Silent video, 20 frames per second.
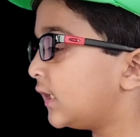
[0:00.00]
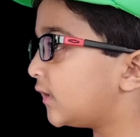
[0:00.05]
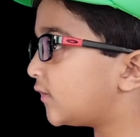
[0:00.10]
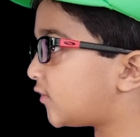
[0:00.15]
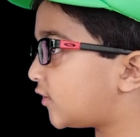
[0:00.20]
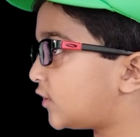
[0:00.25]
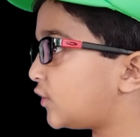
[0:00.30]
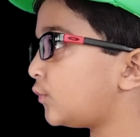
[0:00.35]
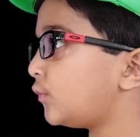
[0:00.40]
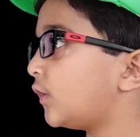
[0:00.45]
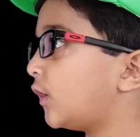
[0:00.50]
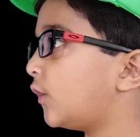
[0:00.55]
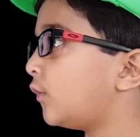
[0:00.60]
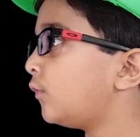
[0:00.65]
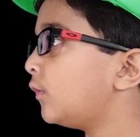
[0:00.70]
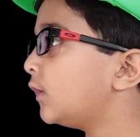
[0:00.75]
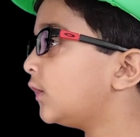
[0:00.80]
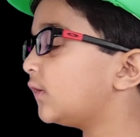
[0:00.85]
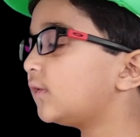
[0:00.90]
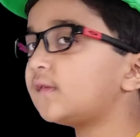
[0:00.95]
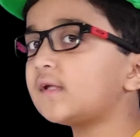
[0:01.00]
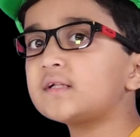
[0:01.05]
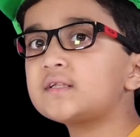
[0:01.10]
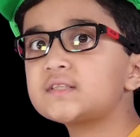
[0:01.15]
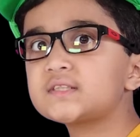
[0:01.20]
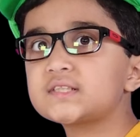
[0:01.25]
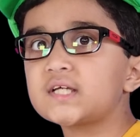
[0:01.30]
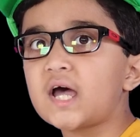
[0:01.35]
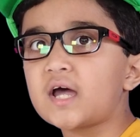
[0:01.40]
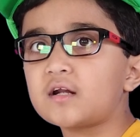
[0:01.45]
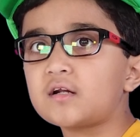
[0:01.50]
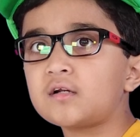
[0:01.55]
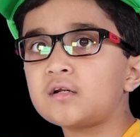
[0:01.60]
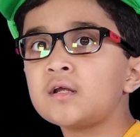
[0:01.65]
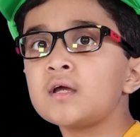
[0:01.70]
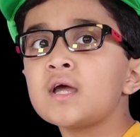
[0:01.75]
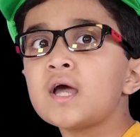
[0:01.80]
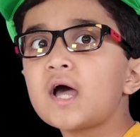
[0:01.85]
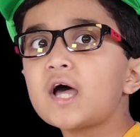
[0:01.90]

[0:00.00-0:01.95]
Did you know that Saturn